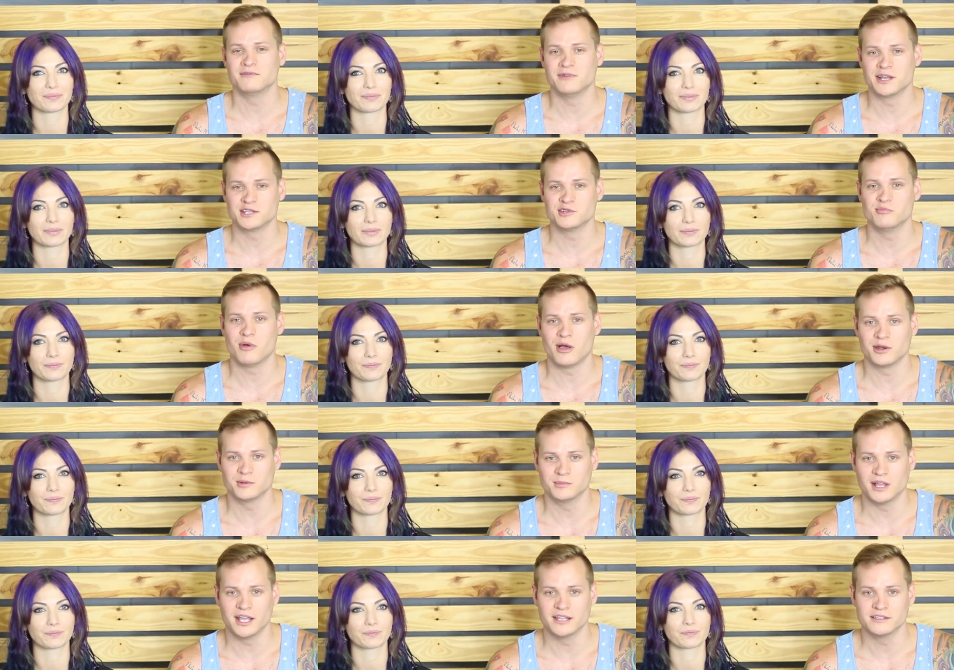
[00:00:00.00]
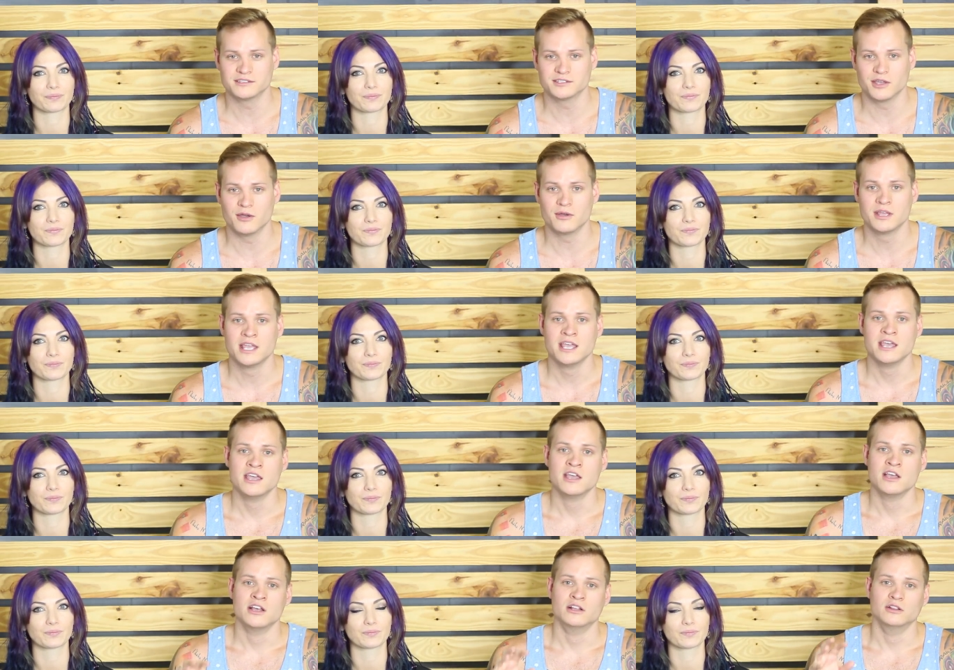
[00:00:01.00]
Speaker 1: affect your bottom line. So
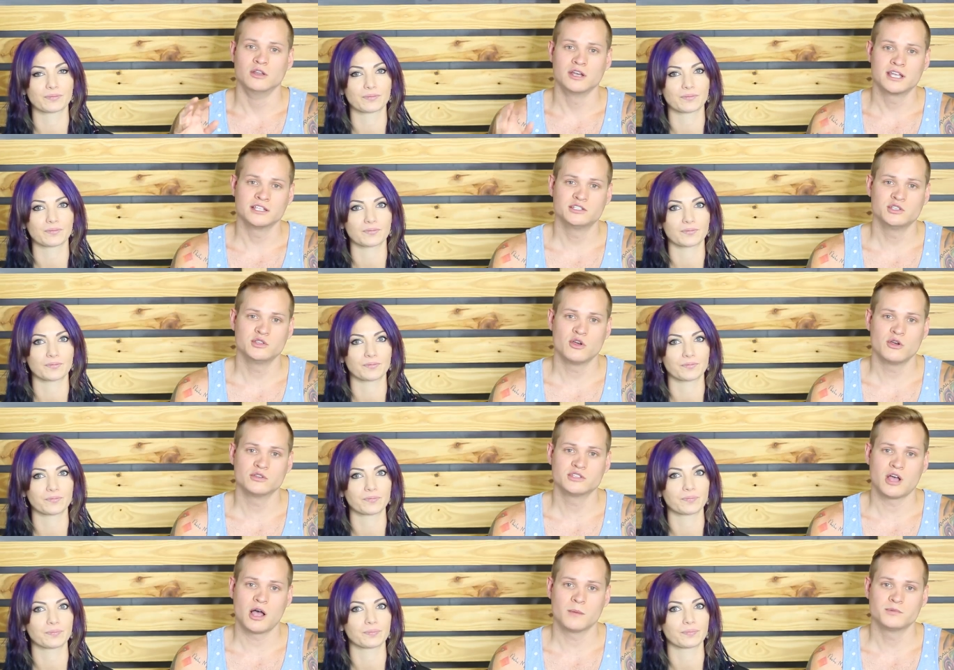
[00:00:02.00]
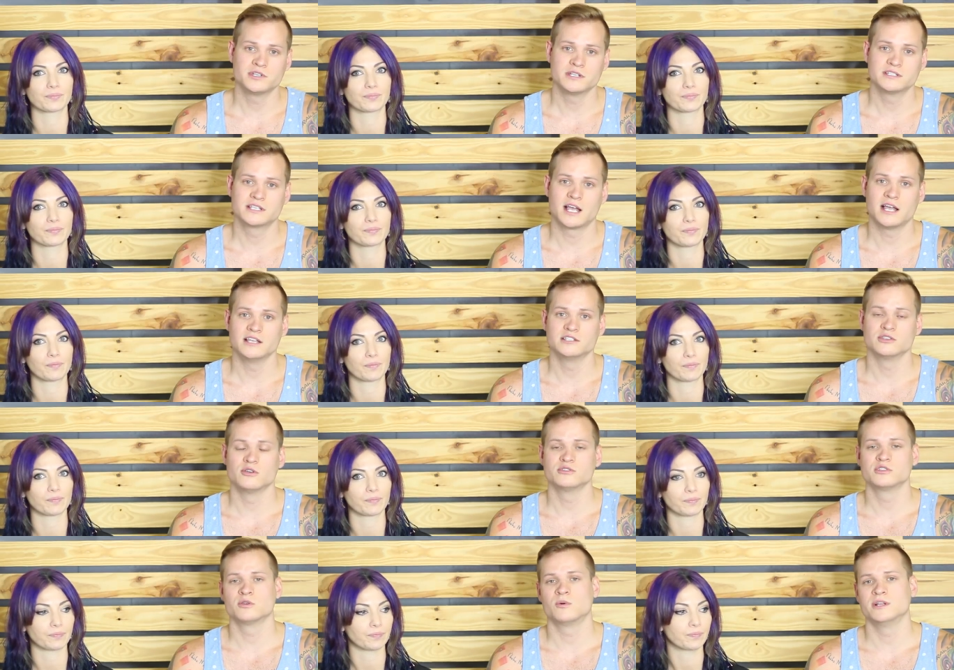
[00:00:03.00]
look into those options, guys.
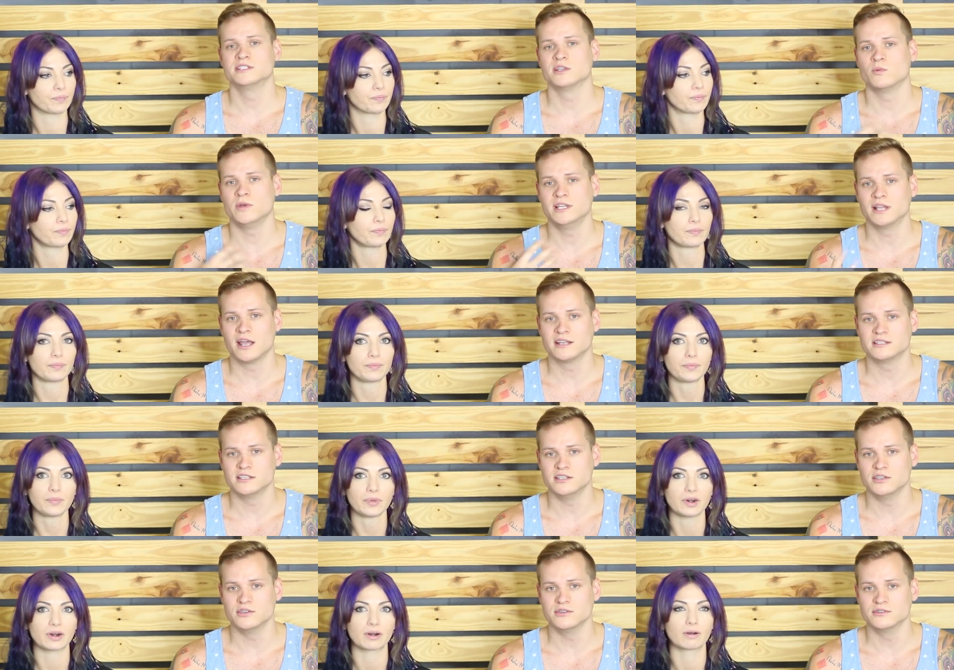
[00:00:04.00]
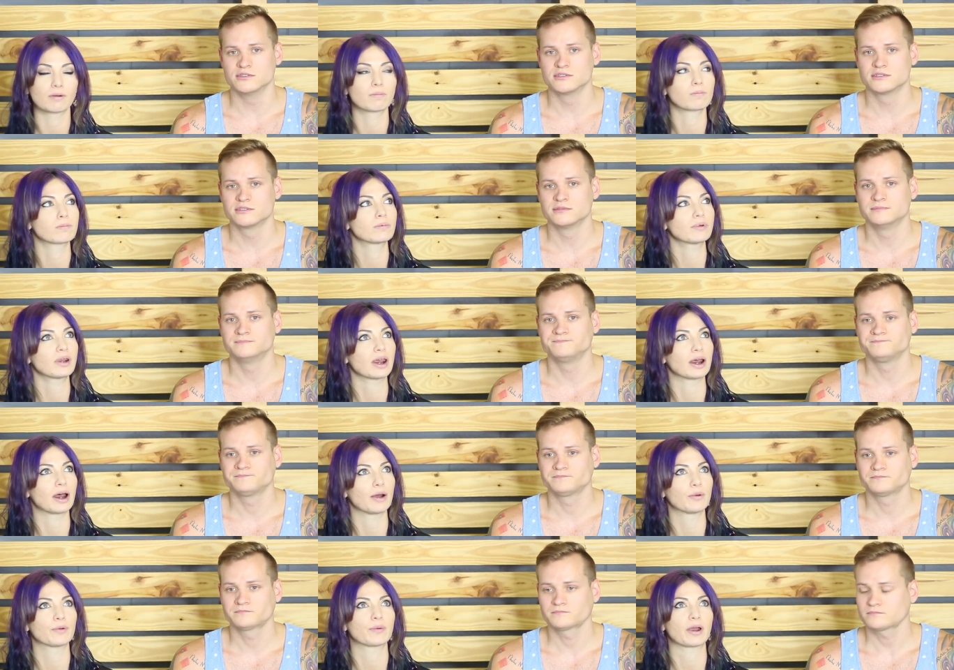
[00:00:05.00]
Those are the ones that we like to use.
Speaker 2: Yeah,
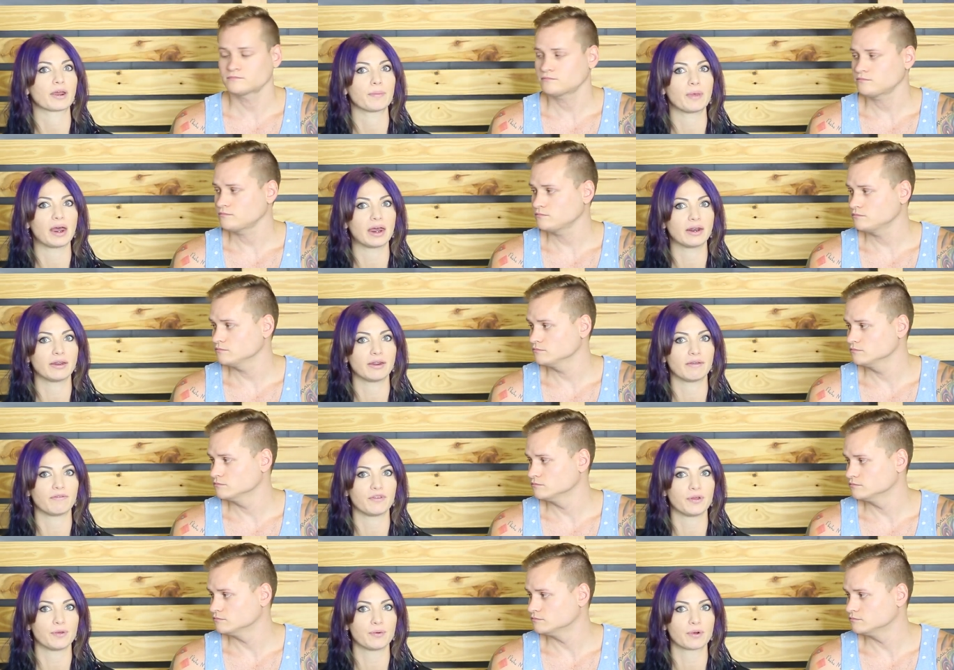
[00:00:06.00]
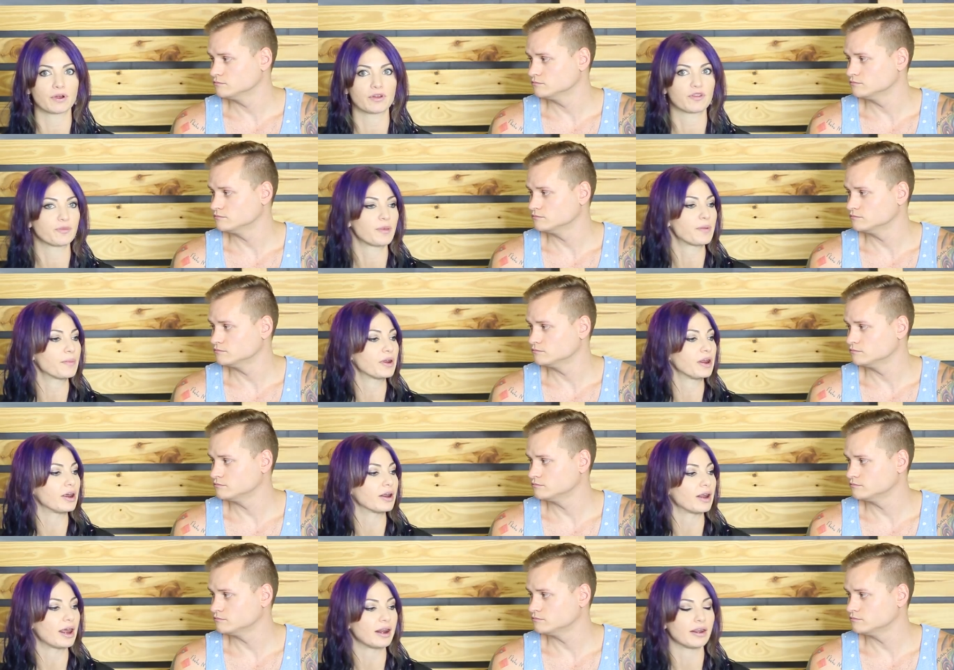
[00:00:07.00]
I would recommend if you were going to spend money
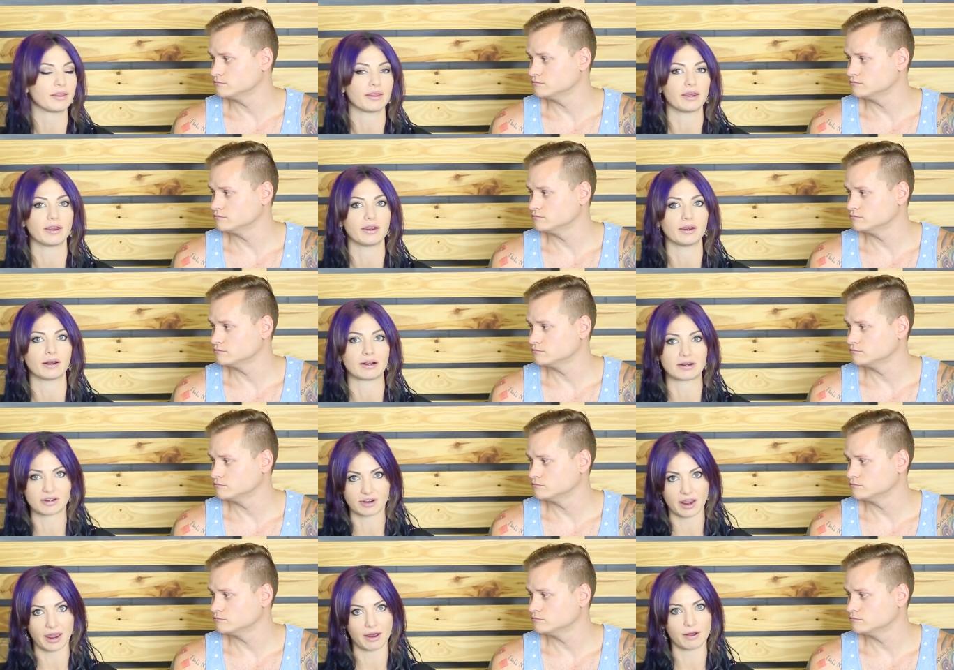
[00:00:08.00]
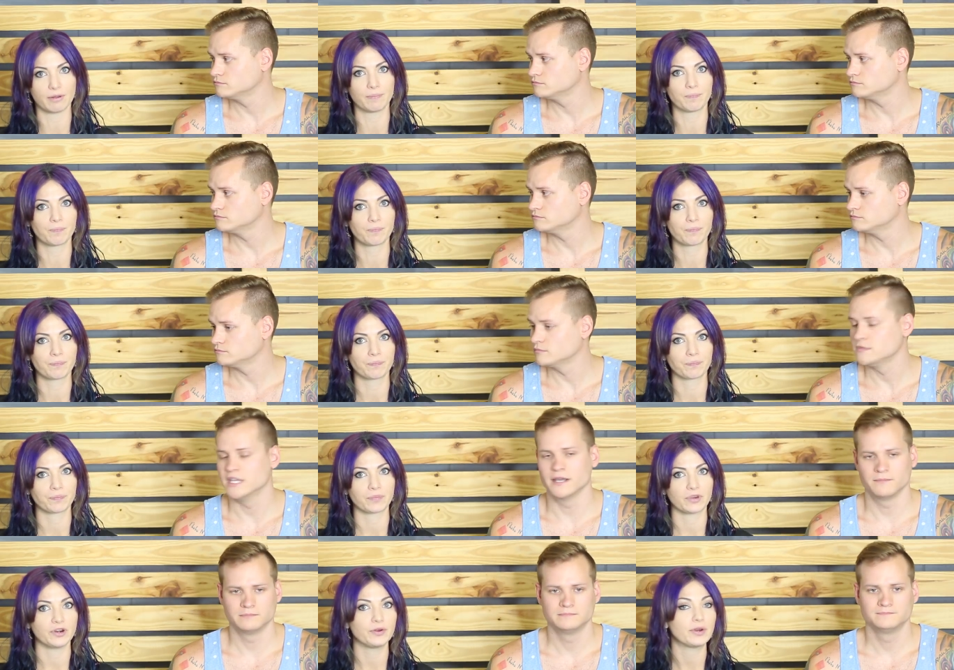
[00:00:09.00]
on anything, a scale.
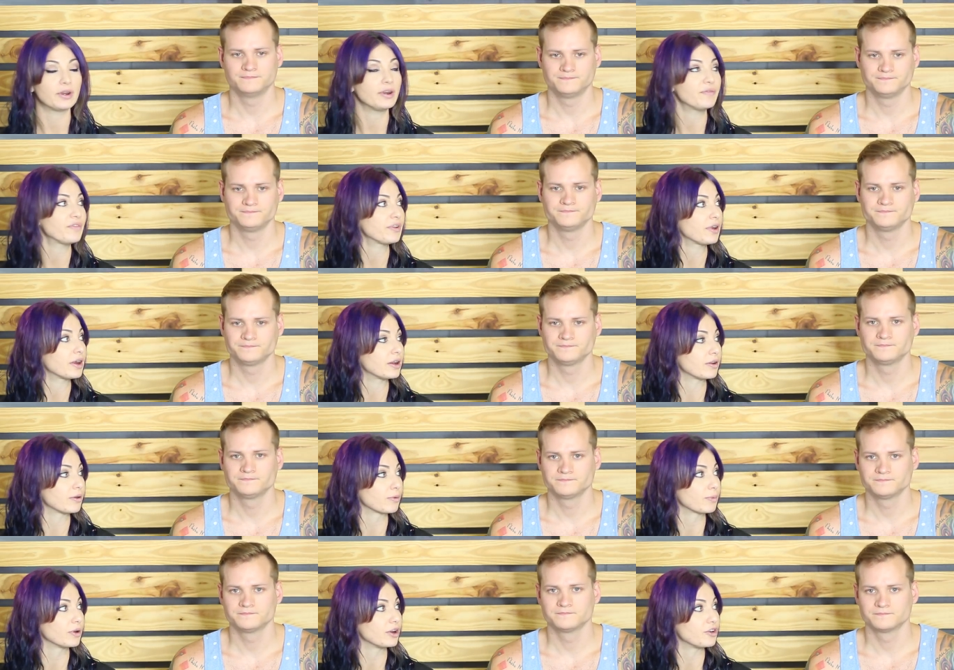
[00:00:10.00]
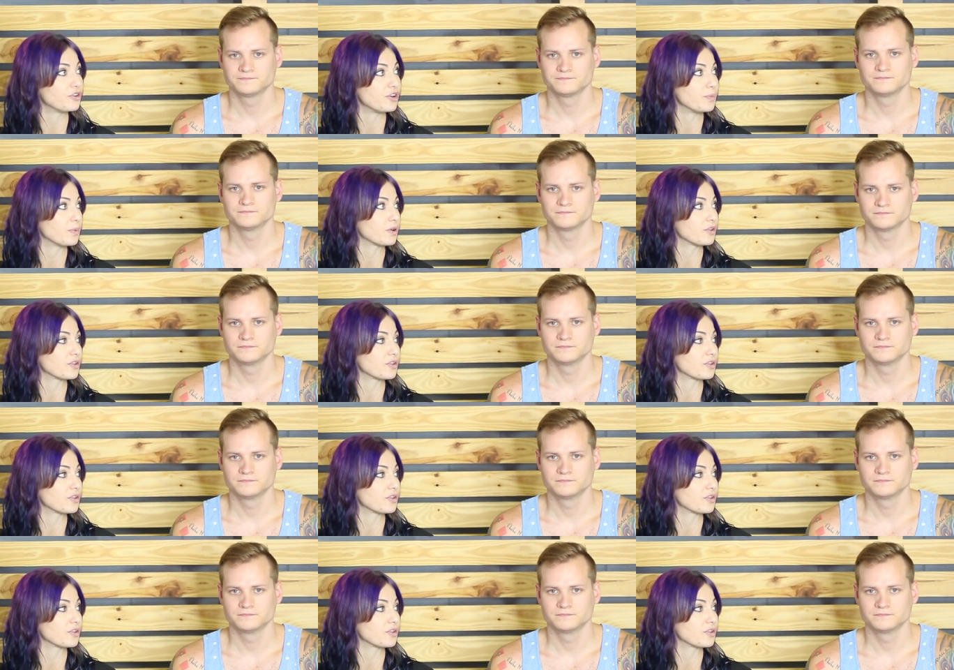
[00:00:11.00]
Yeah. You can even get the really cheap